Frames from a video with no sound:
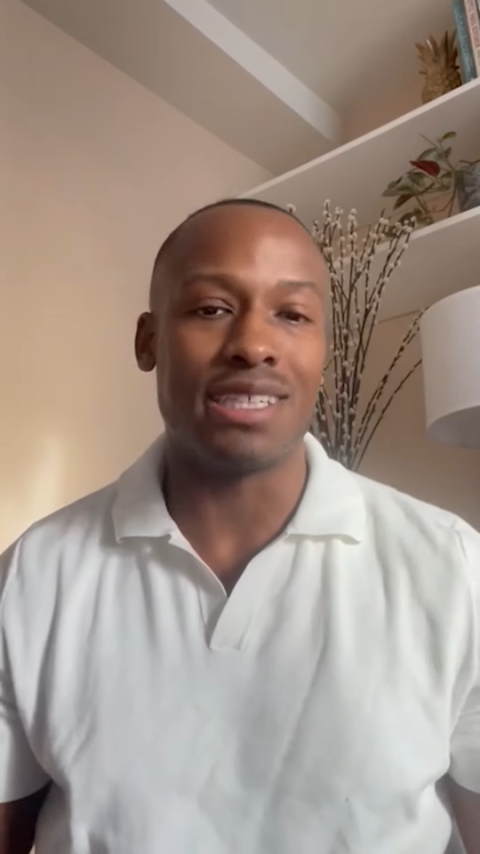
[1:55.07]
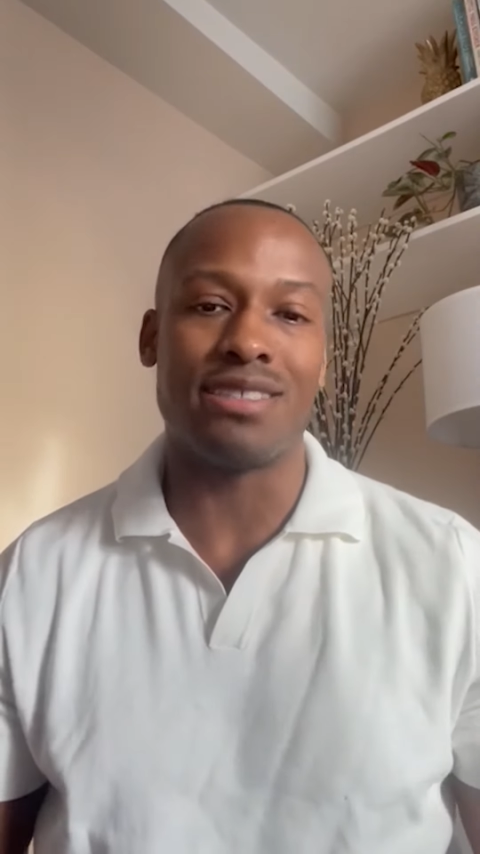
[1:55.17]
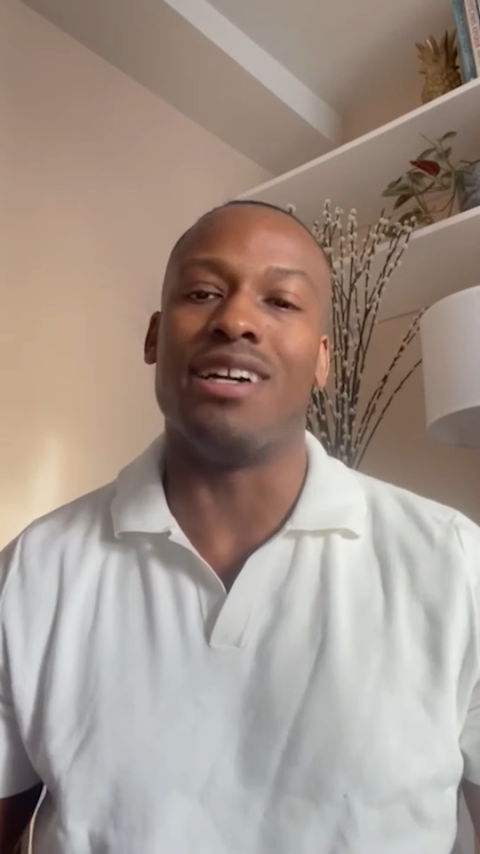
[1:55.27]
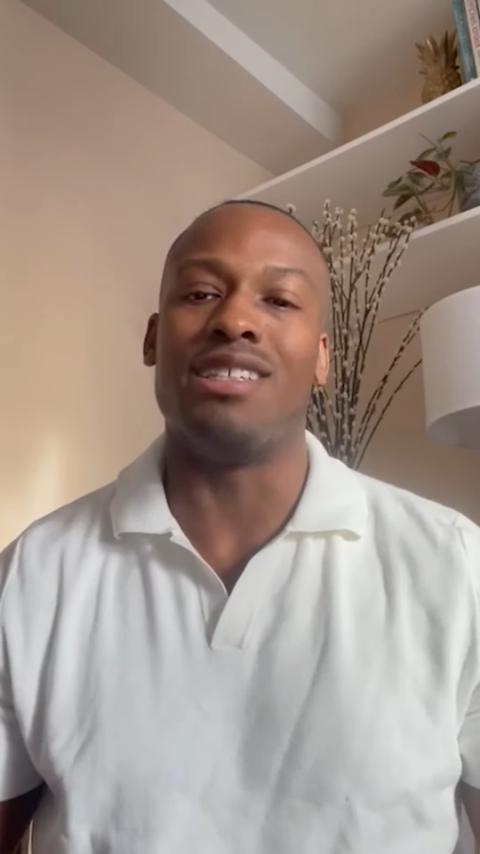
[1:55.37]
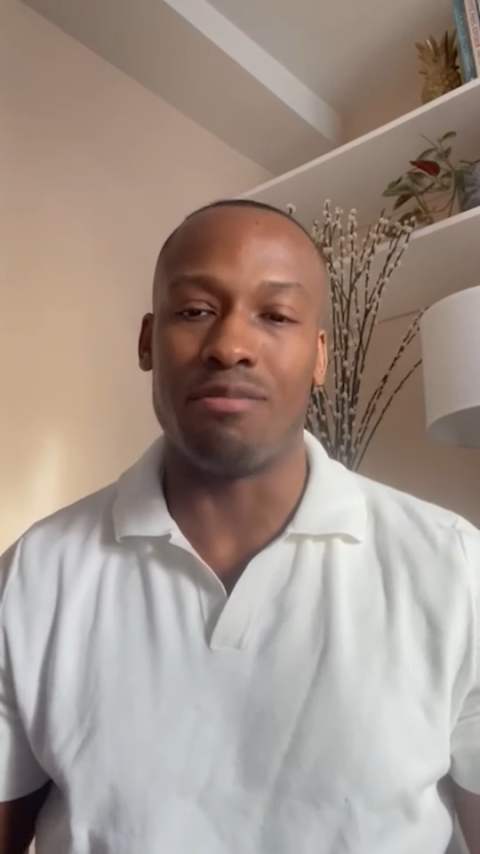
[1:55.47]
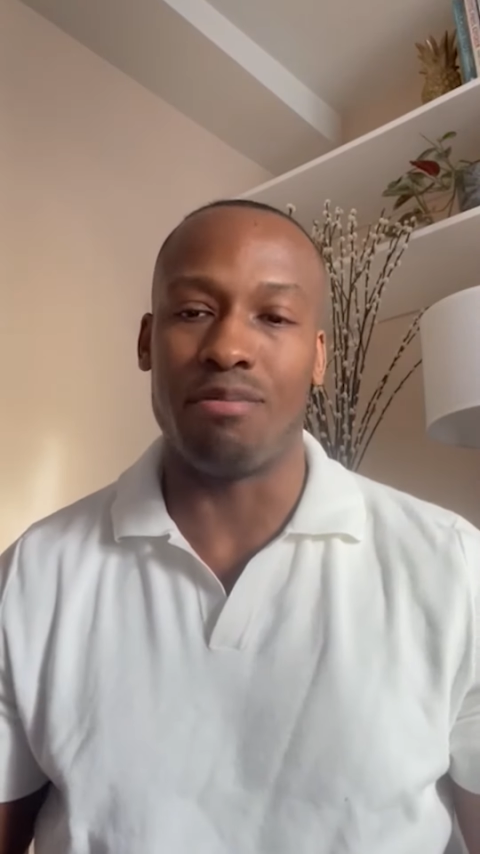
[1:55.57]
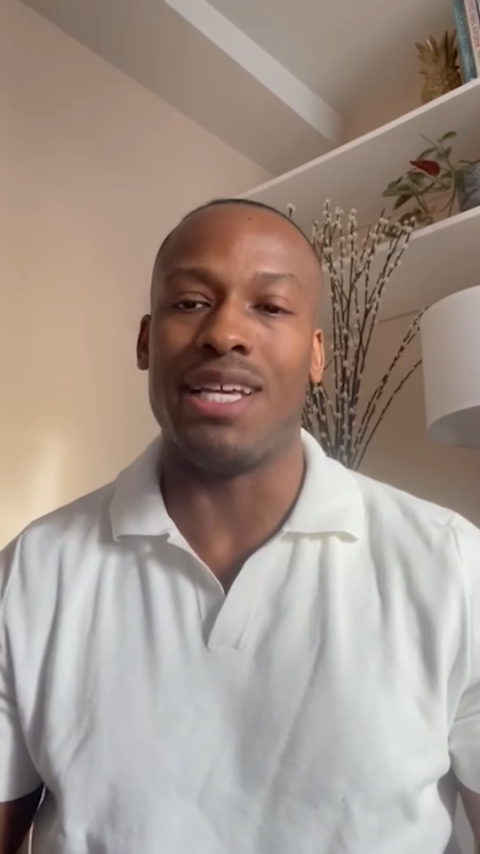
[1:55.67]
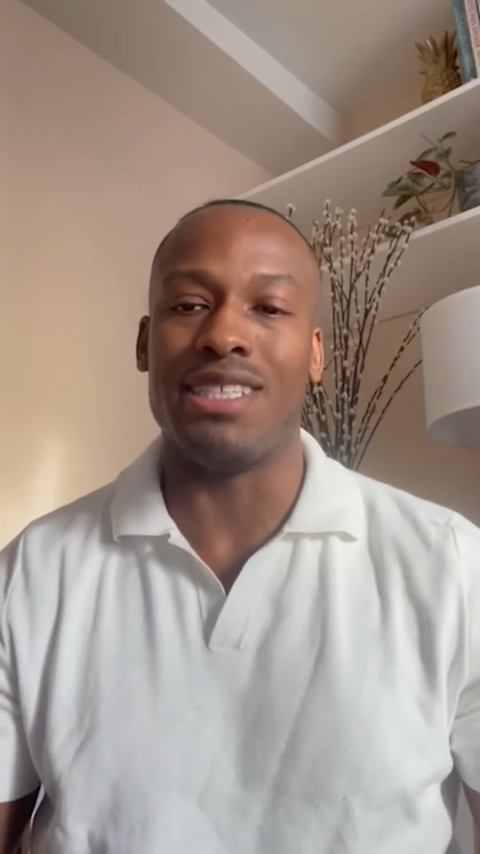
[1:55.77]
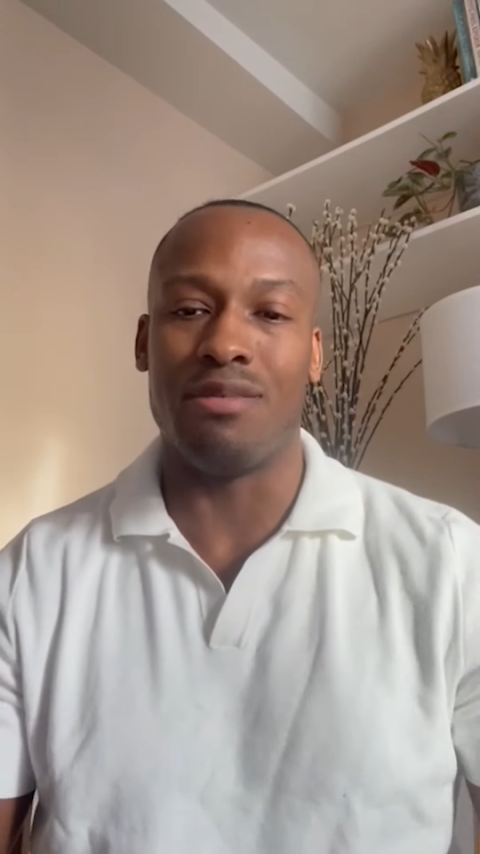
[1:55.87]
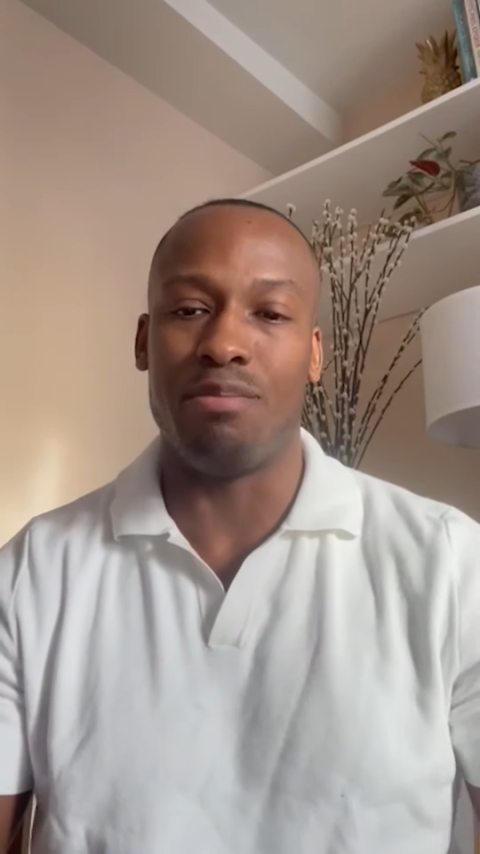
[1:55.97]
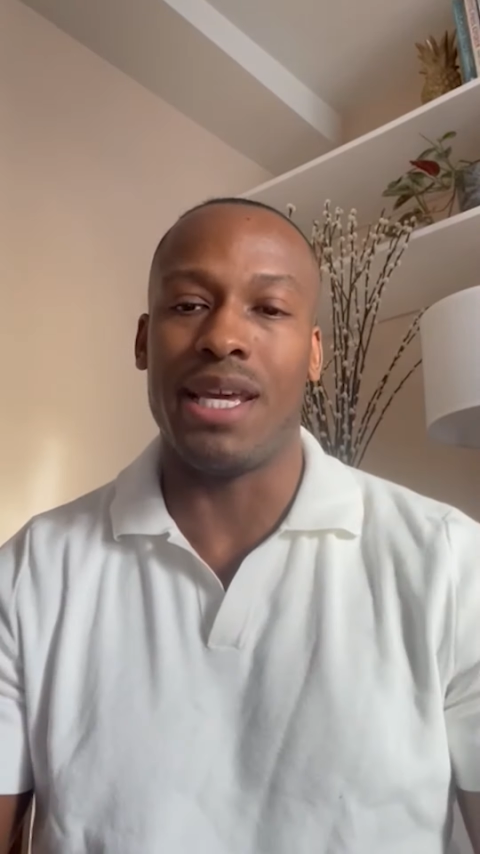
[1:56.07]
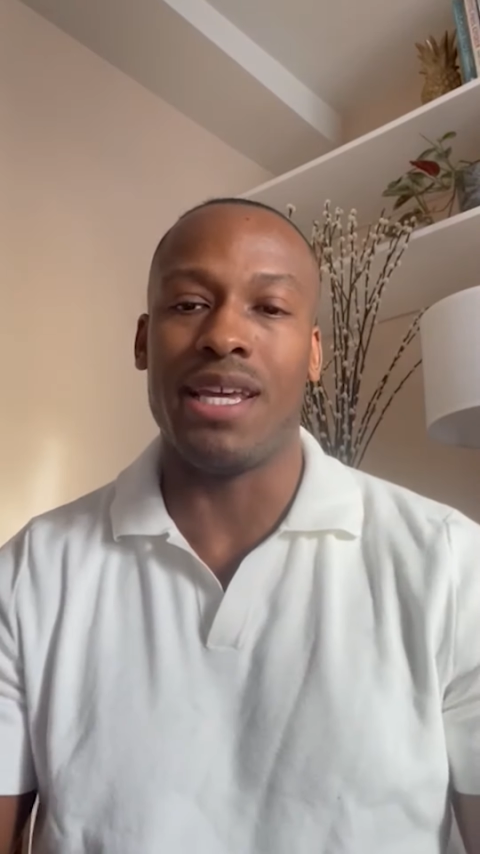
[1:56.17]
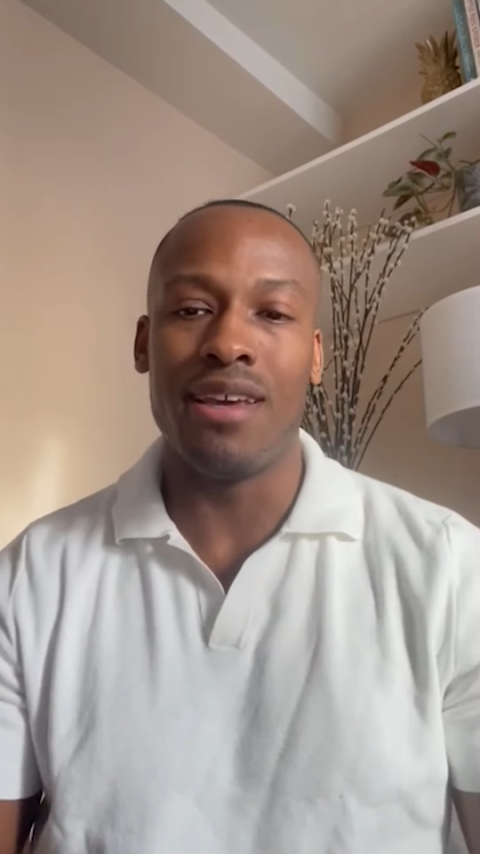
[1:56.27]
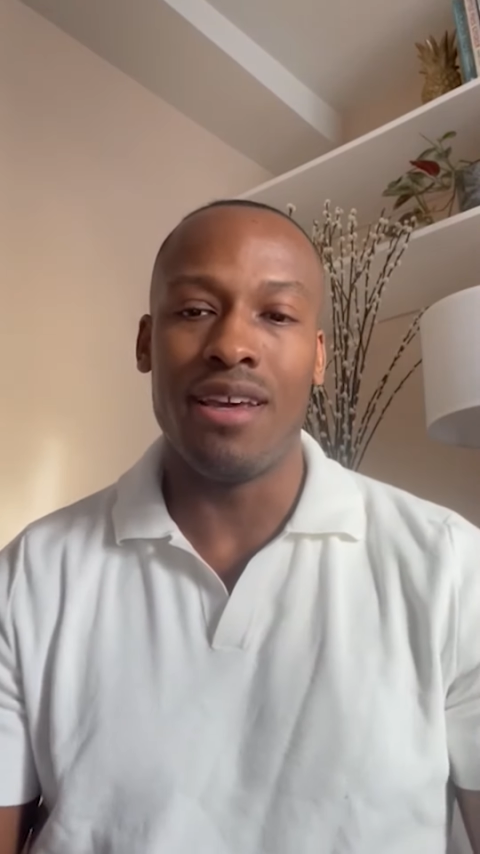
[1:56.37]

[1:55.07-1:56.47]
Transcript: exciting place to be.